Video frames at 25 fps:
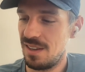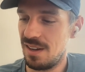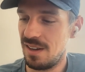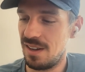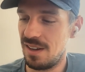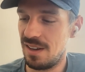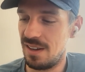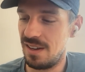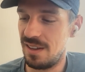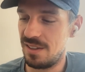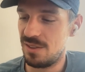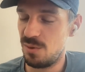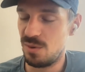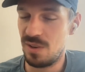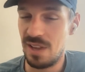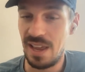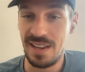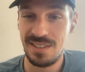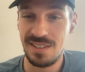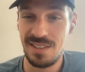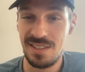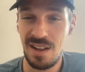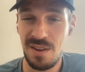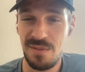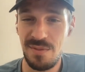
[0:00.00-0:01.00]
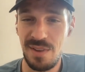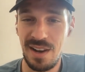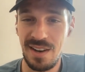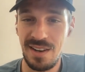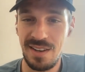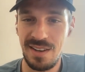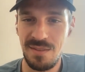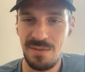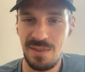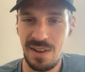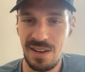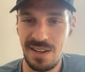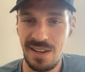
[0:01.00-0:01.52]
to the Axelar
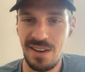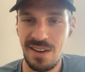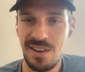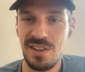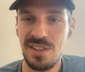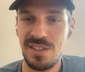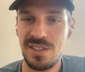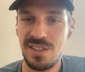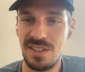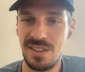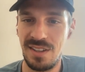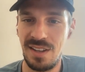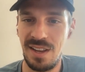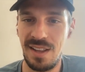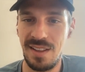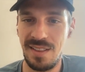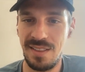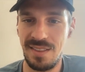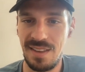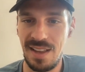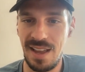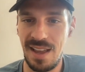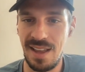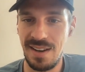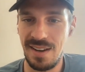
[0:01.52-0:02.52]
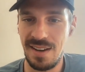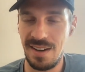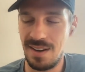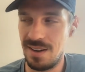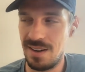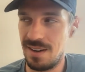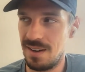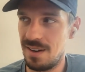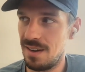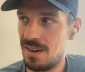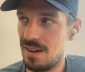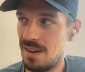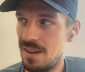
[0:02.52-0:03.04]
validators, and
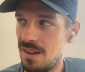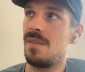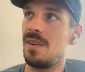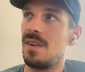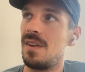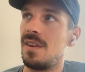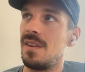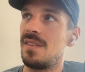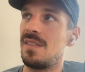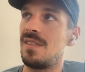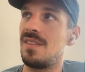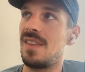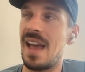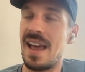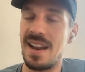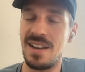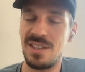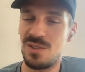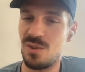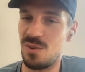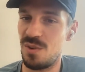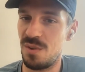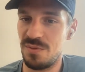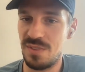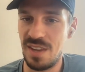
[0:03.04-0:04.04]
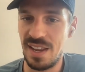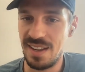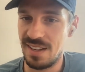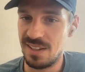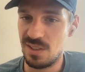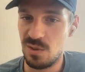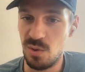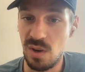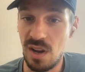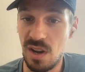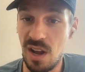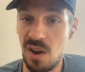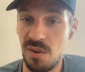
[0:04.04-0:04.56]
then that is sort of taken
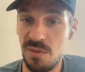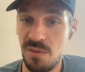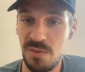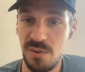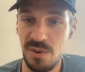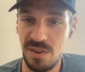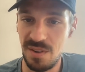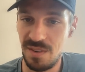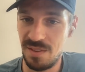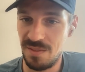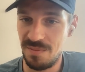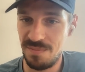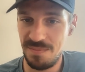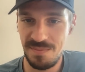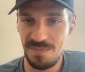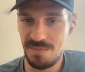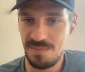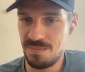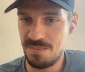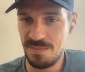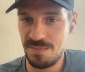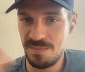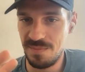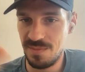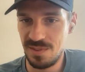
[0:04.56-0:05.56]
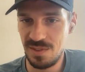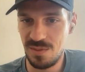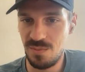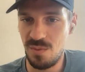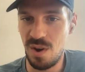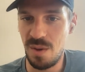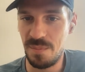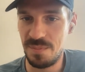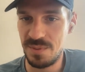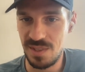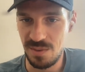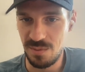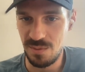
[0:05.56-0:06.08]
into account for the
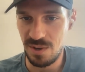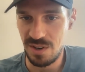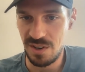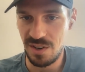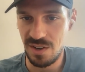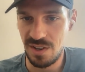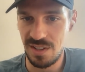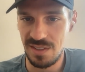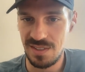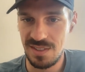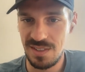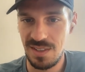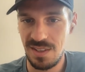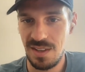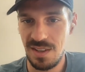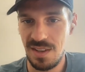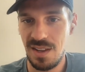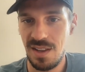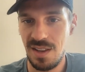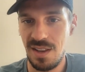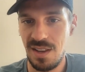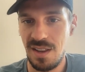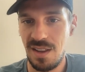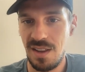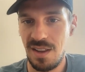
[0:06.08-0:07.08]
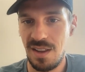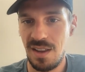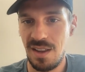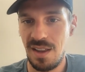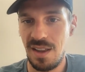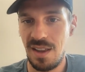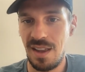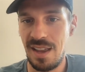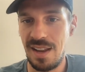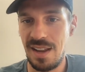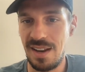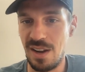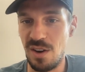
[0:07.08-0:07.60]
swaps and whatnot.
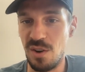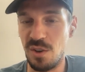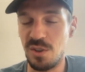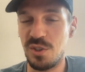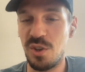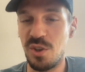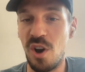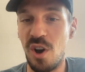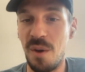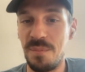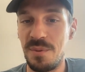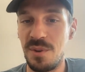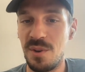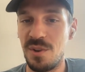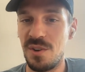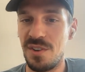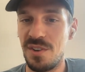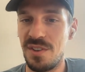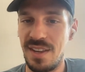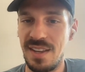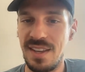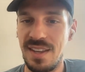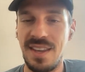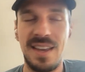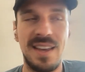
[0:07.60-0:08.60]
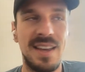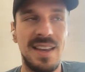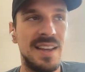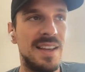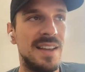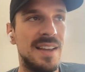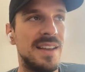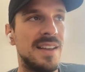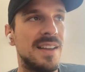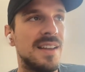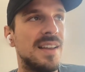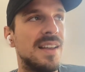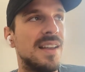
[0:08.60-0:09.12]
And then on top, you're
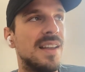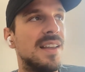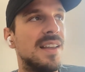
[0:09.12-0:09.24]
thinking,